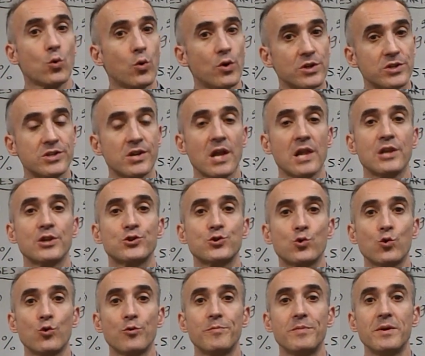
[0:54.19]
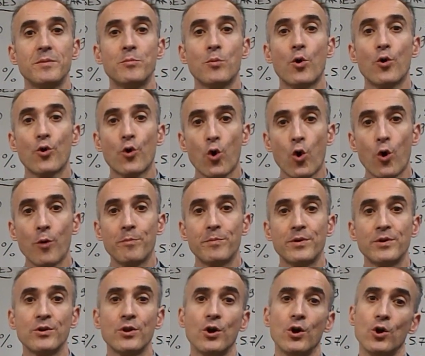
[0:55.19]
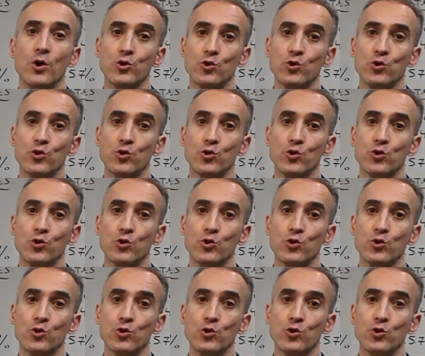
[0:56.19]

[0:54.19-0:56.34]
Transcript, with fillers: where sellers will be more open